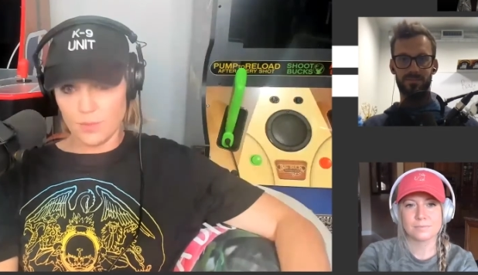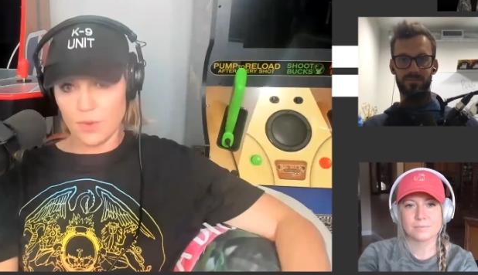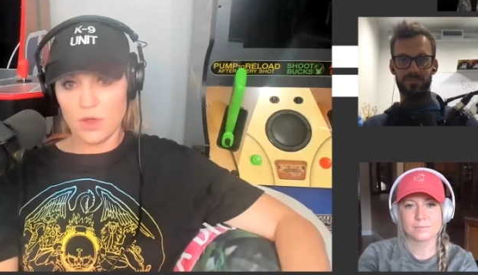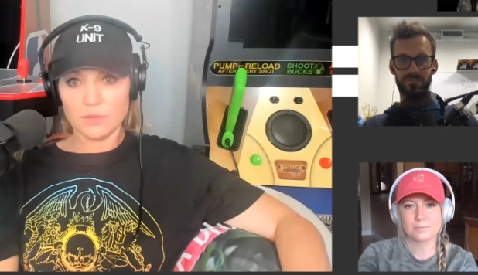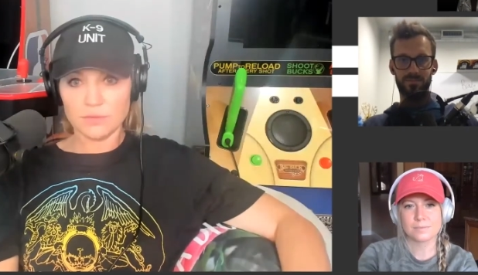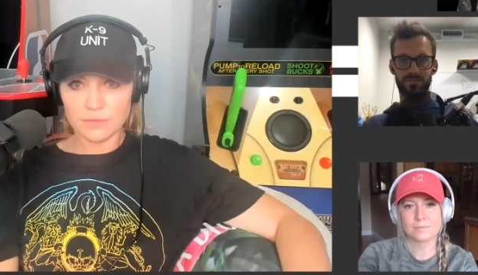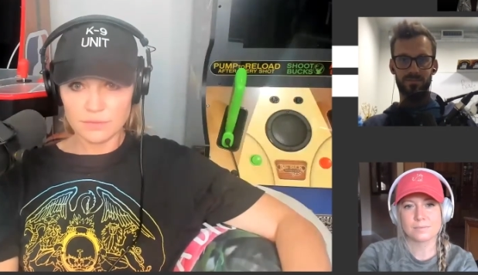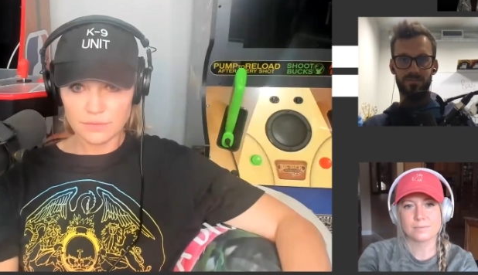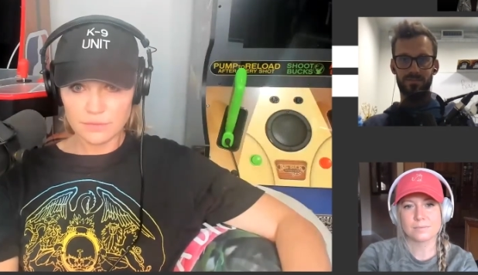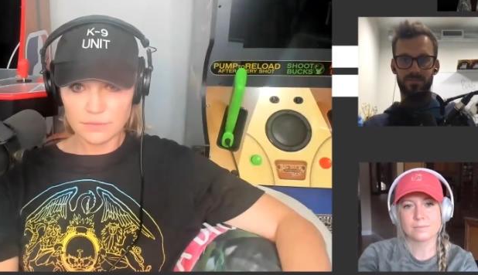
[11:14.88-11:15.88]
Speaker 1: Paul.
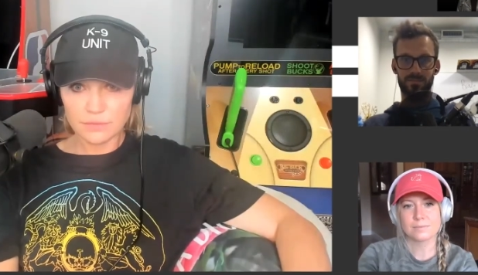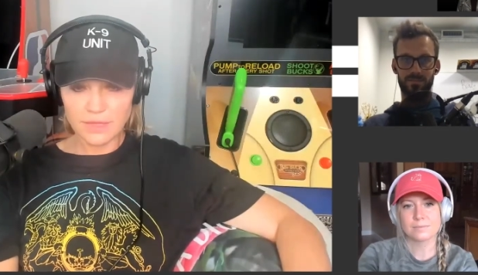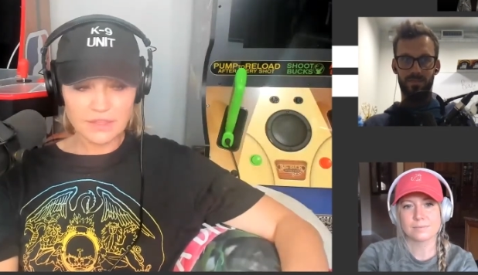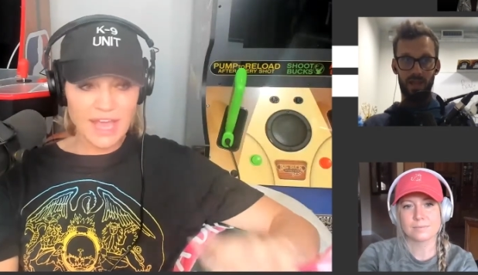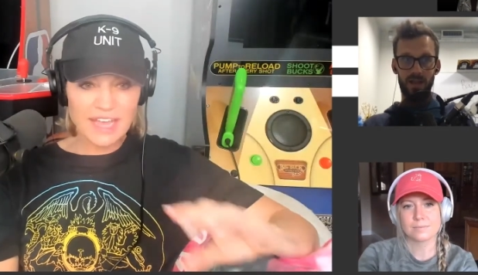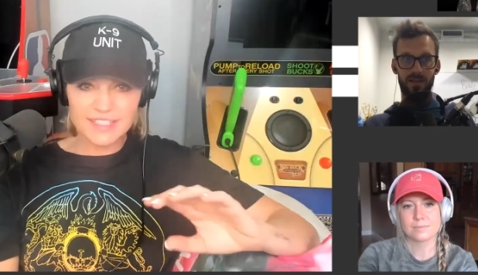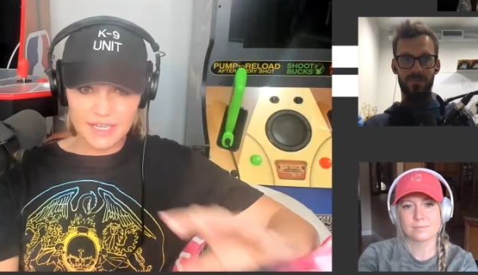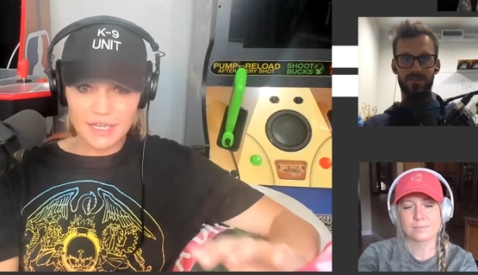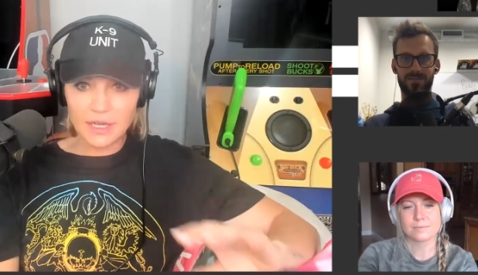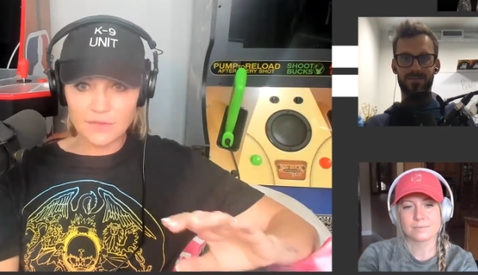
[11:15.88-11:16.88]
Like the yeah.
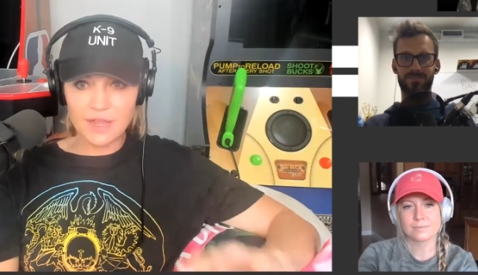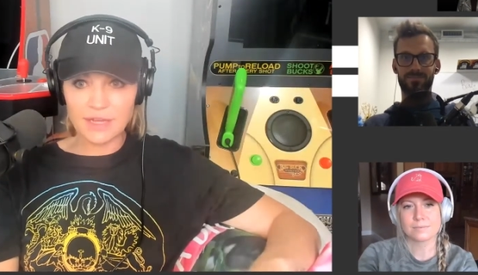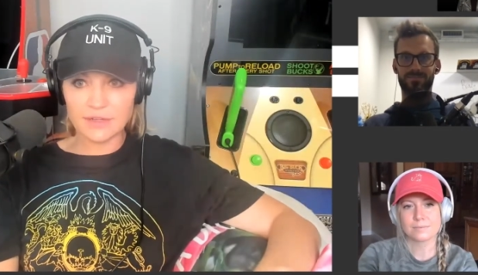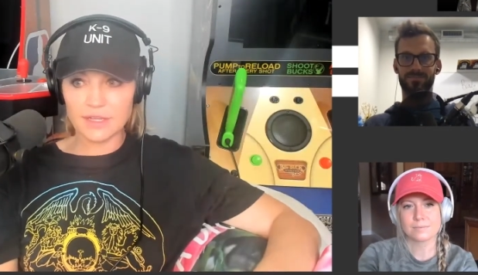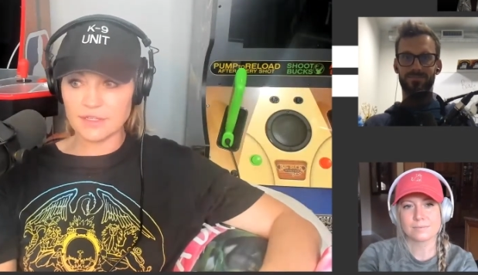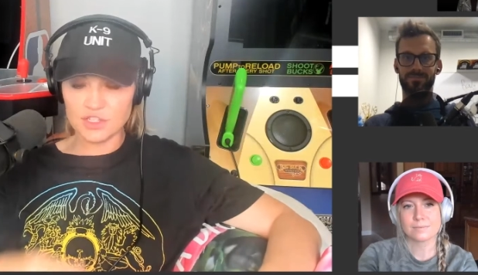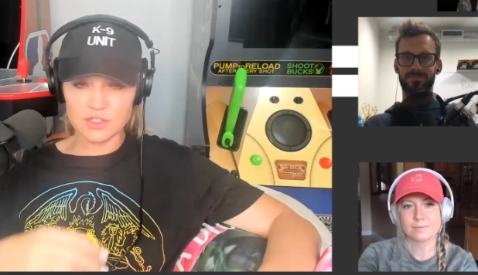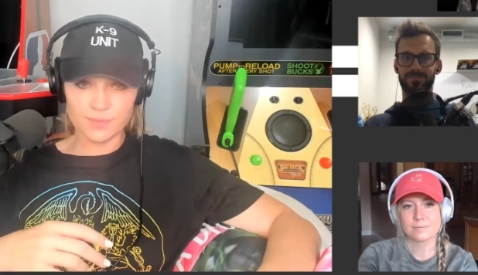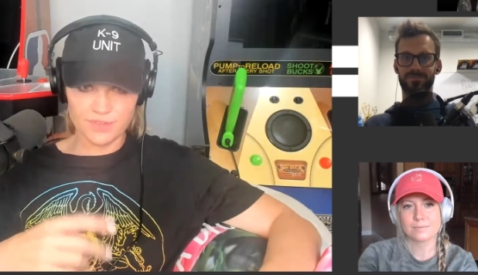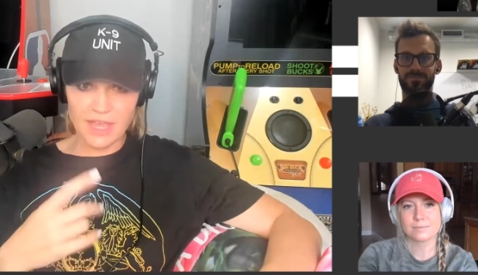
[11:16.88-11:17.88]
idea of Nate Diaz
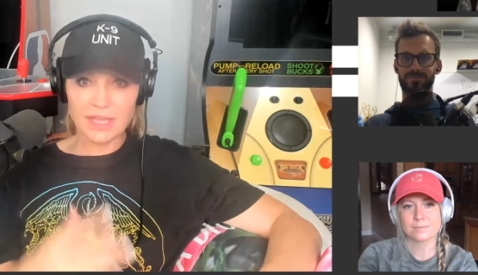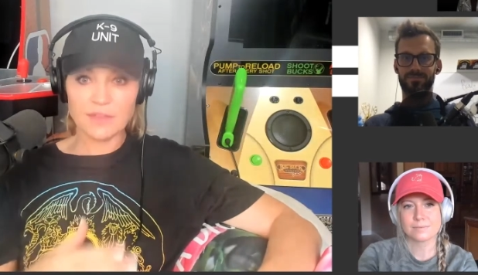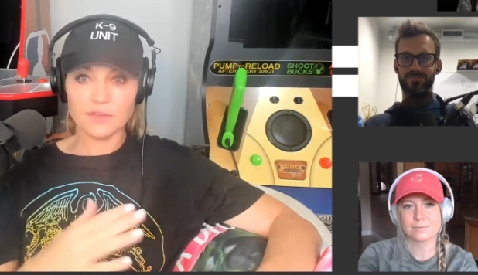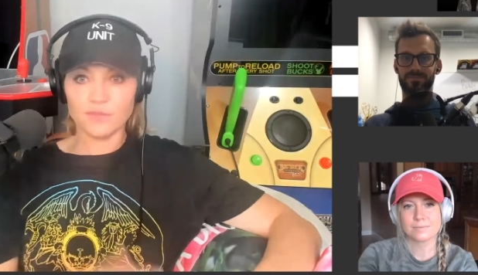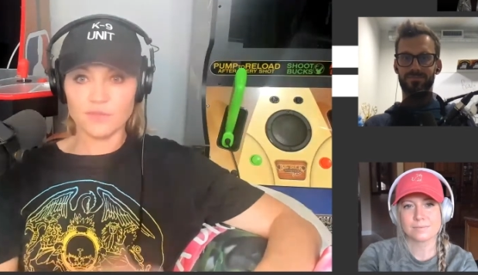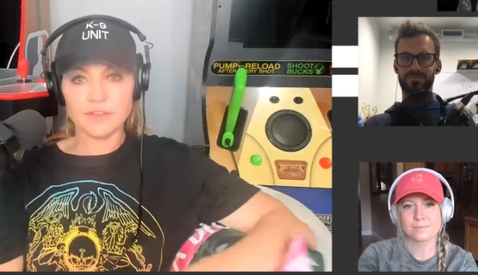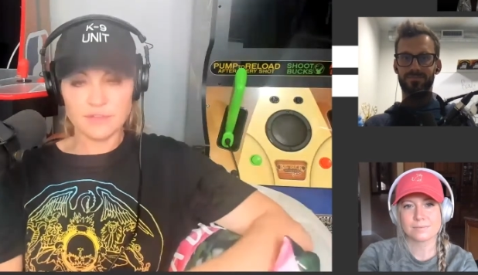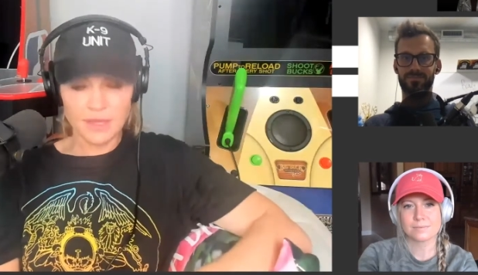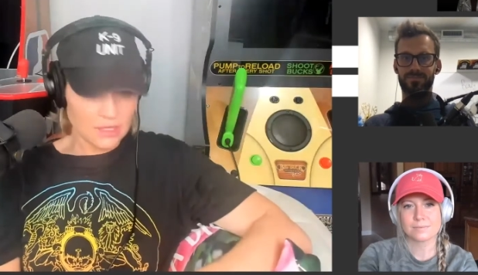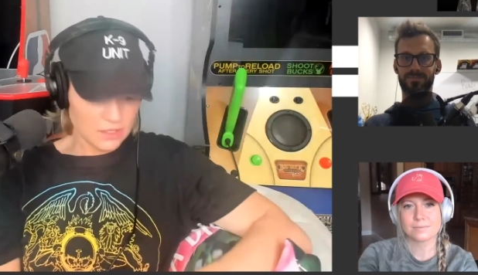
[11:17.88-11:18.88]
just taking this fight and
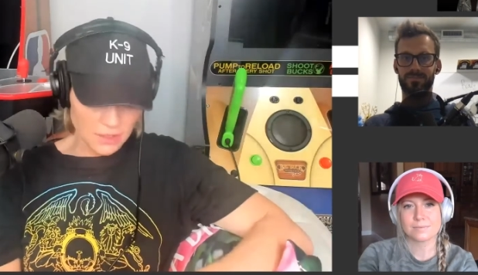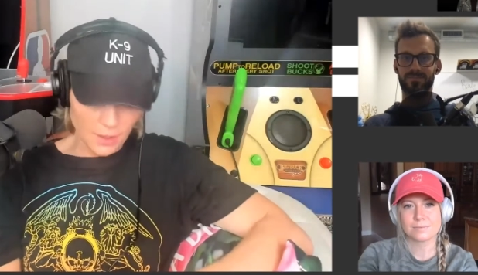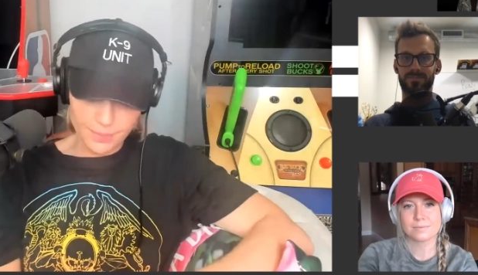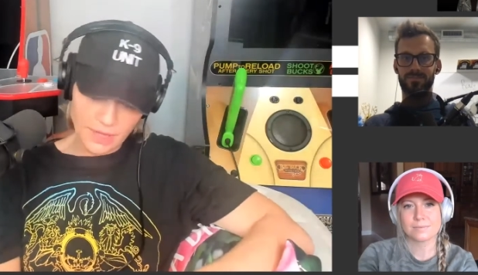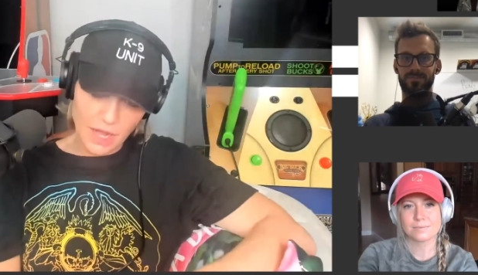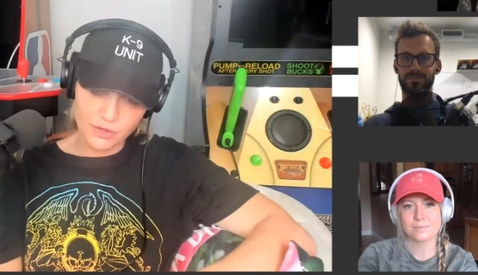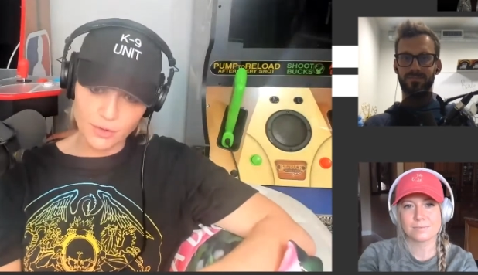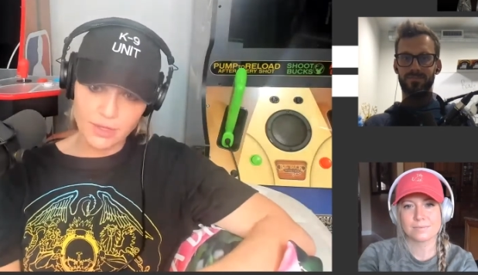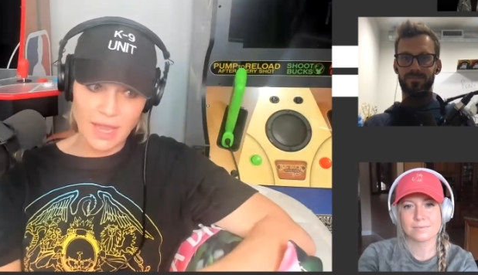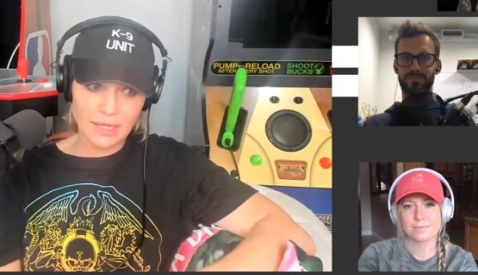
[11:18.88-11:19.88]
saying, "Yep, I'll
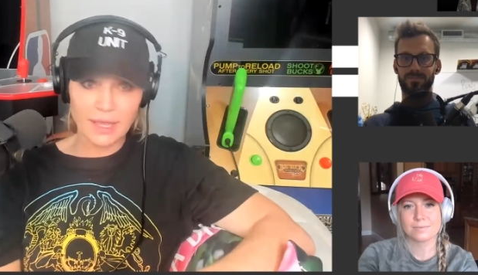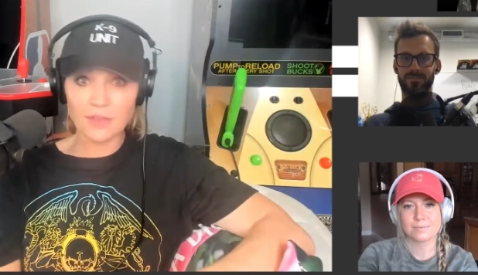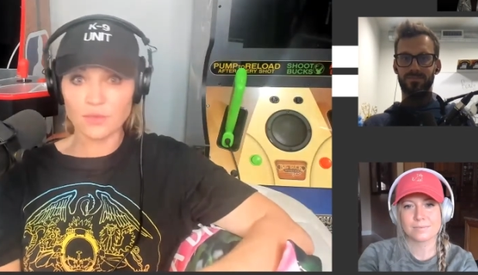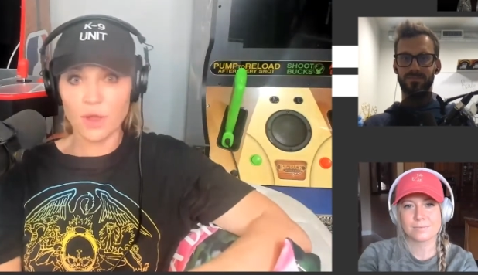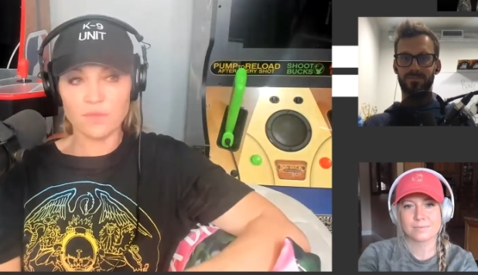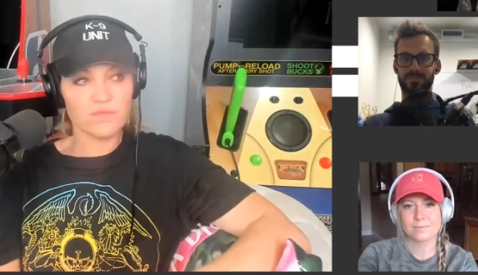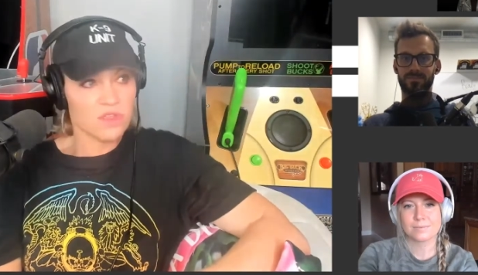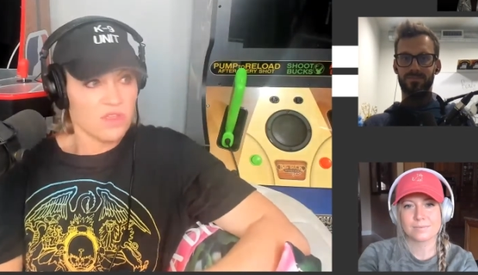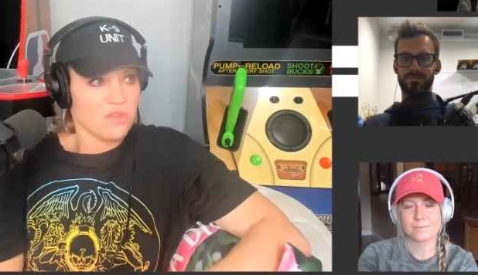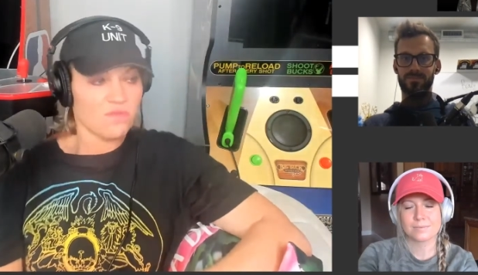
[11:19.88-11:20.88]
do it," and guess what?
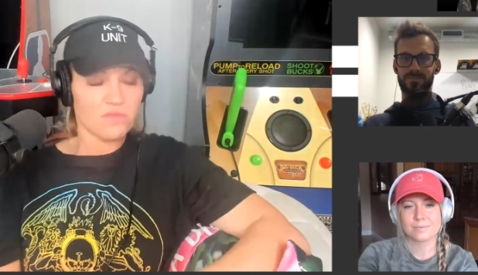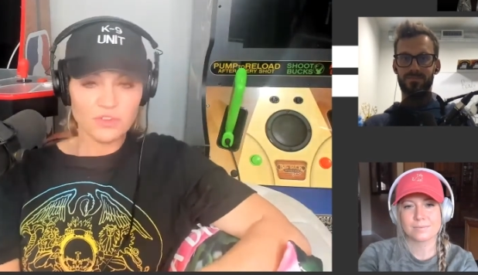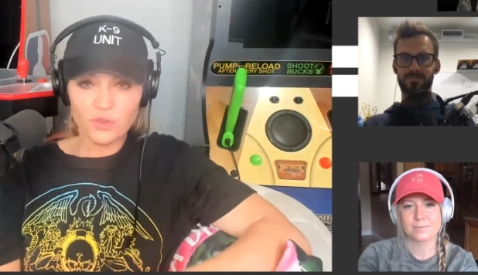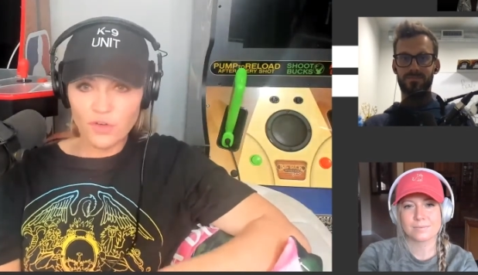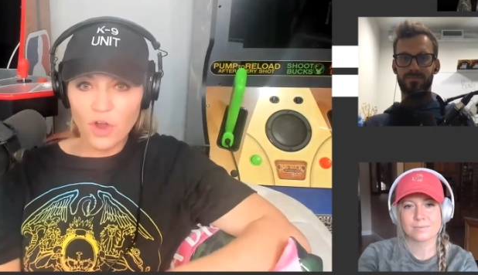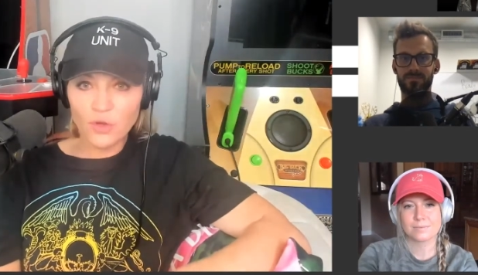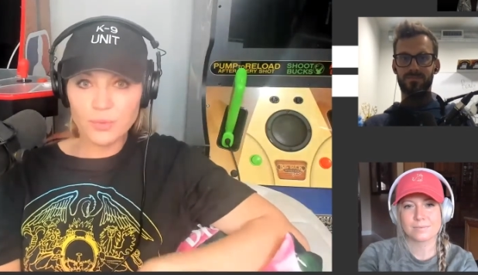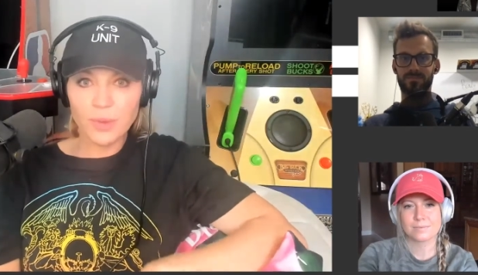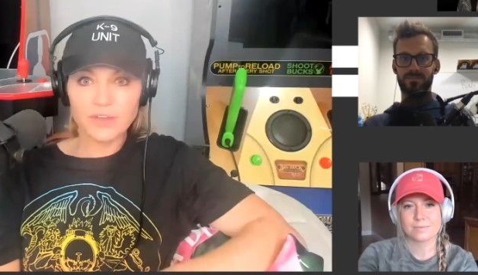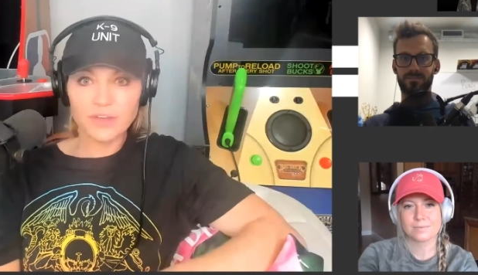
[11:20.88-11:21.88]
do it for a
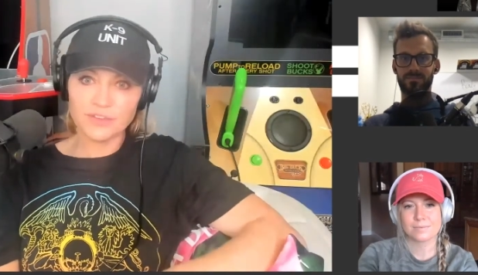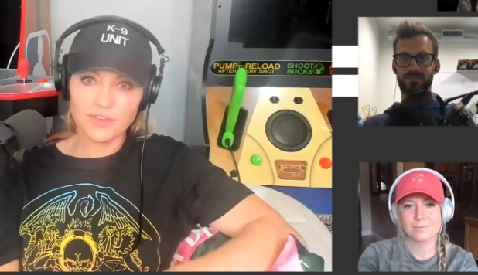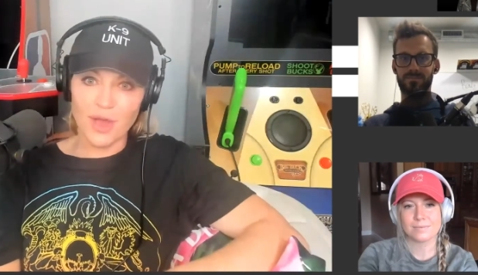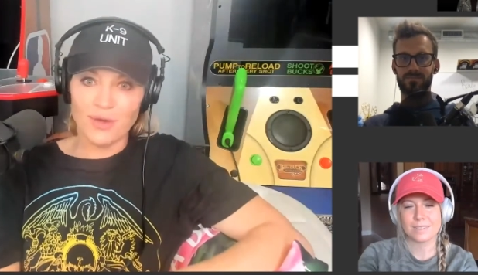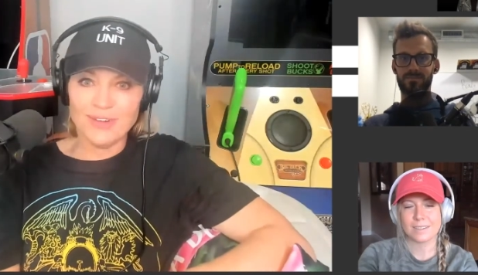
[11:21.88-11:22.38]
hundred bucks. Let's go.